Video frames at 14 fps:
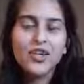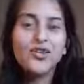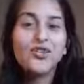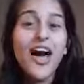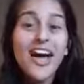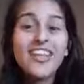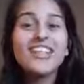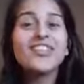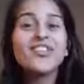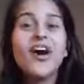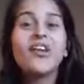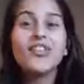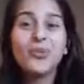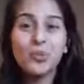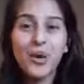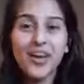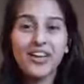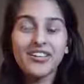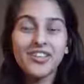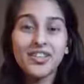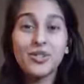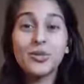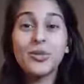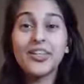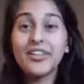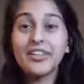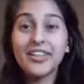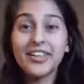So that is not the way to do
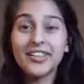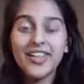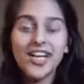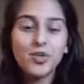healing.